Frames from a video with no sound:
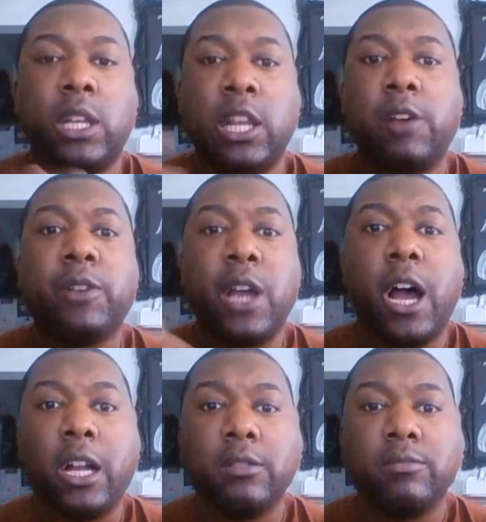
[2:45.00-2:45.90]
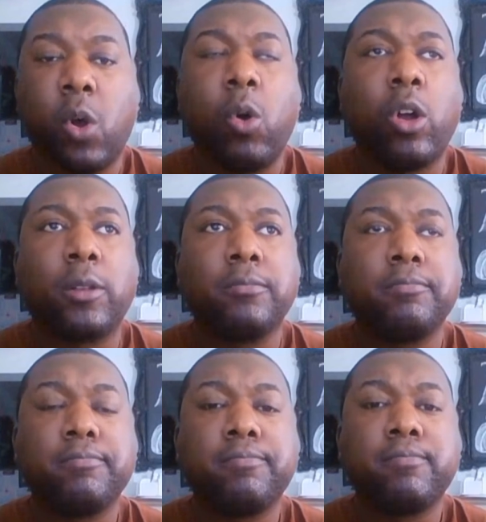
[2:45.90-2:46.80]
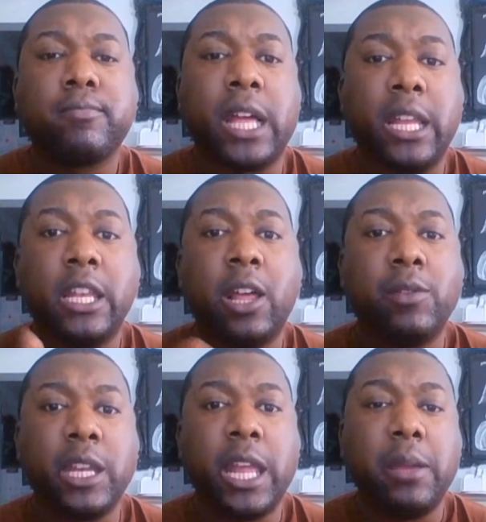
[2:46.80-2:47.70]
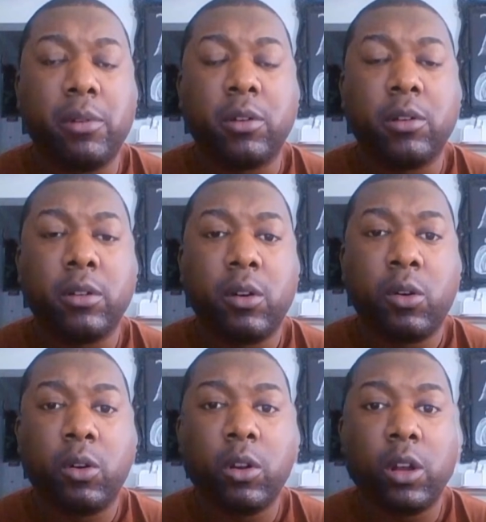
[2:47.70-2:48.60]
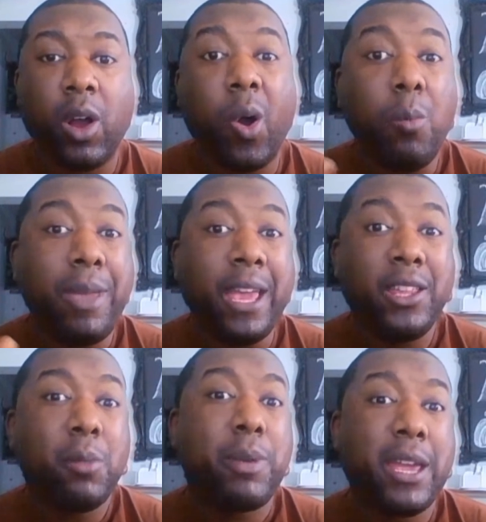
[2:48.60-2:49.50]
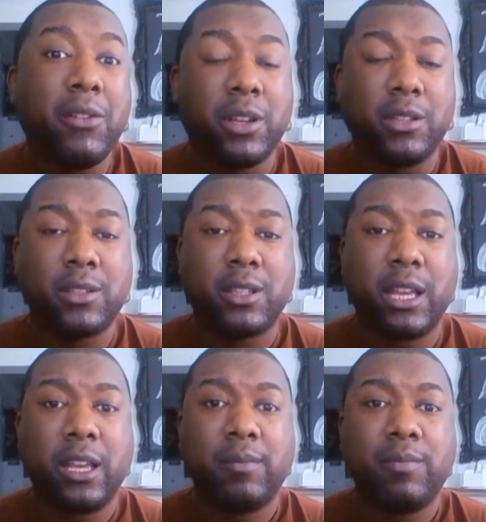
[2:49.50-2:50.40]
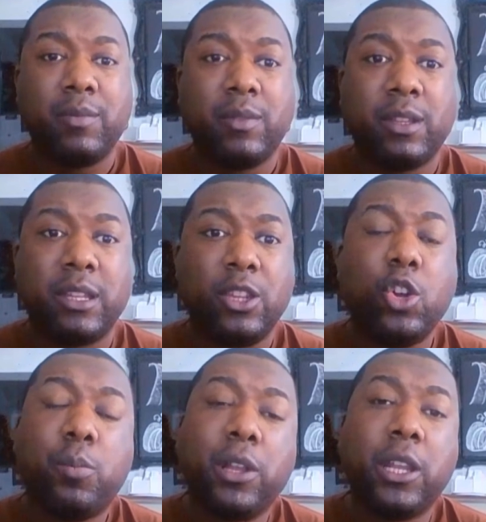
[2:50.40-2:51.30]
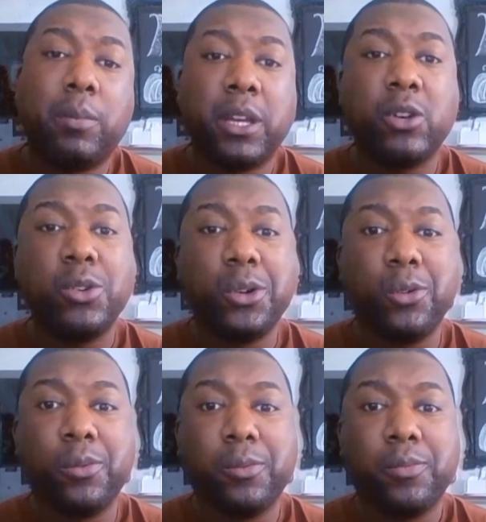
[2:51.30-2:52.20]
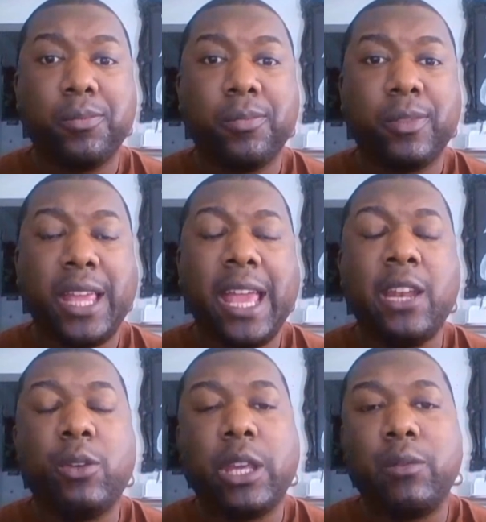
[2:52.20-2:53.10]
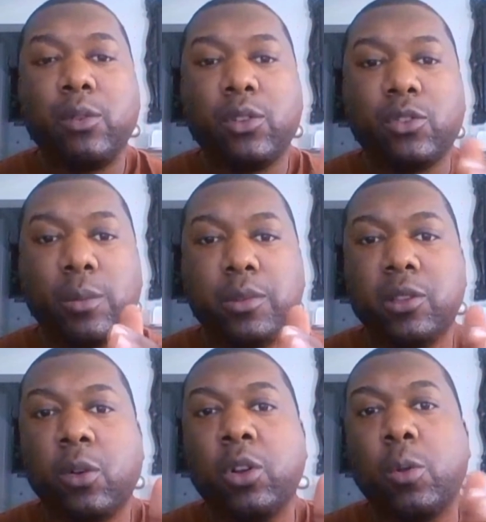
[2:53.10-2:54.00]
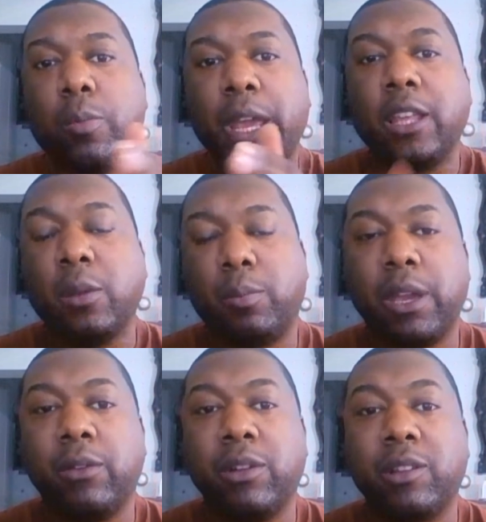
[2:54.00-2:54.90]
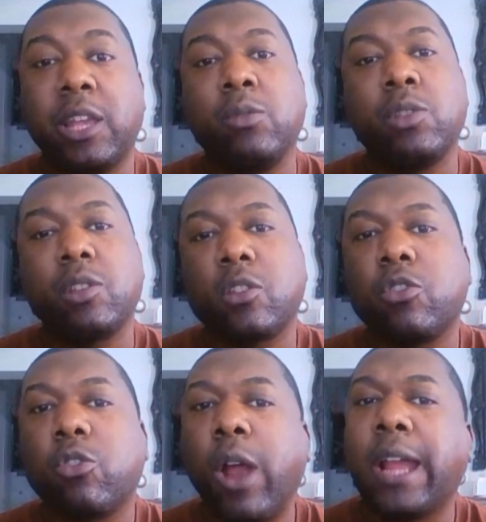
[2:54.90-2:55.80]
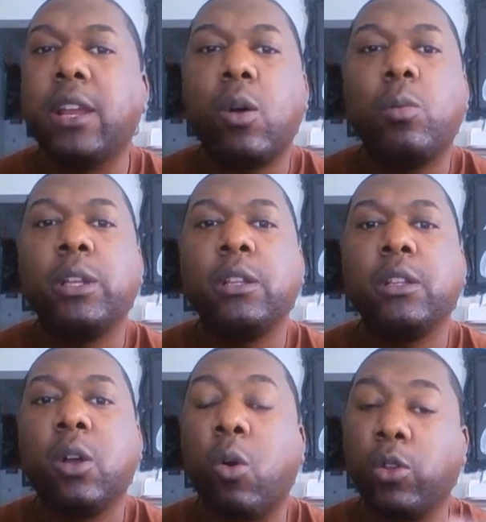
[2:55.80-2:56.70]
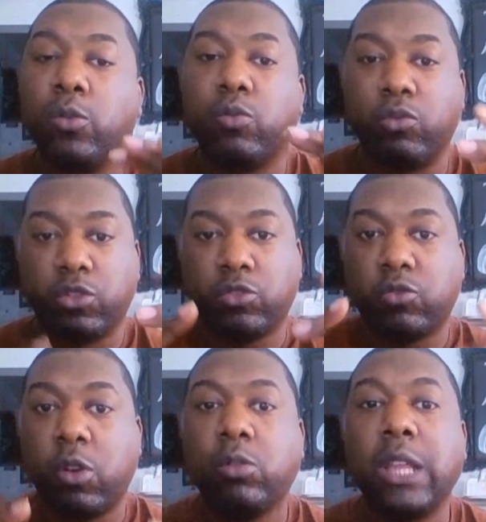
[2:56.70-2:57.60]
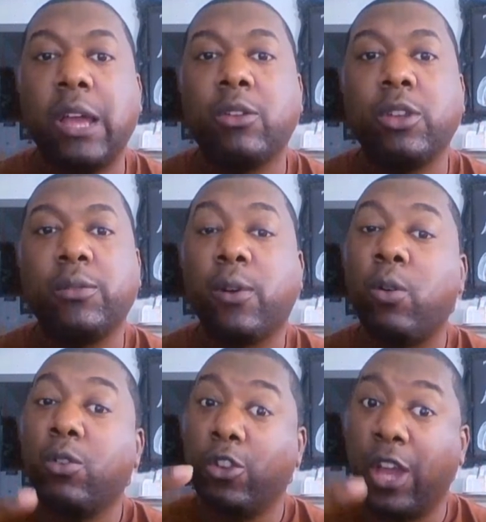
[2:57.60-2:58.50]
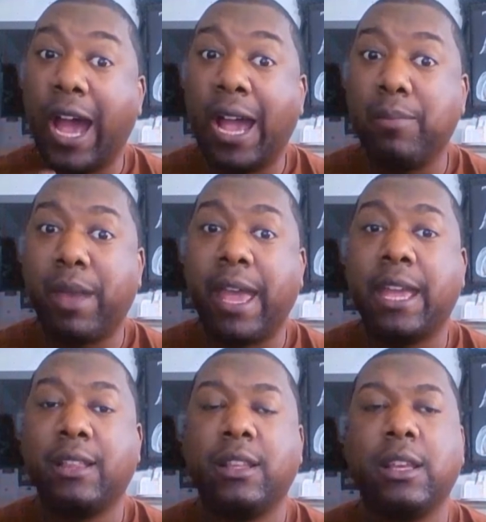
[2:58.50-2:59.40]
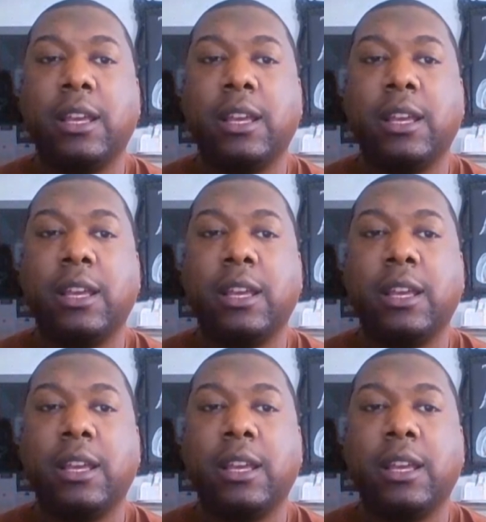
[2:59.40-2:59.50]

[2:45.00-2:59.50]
Love God, or love your neighbor, or obeying your parents. You could pull up in Google and they'll give you the scriptures on obeying your parents. And you just crack it open, or you scroll down on your phone or your iPad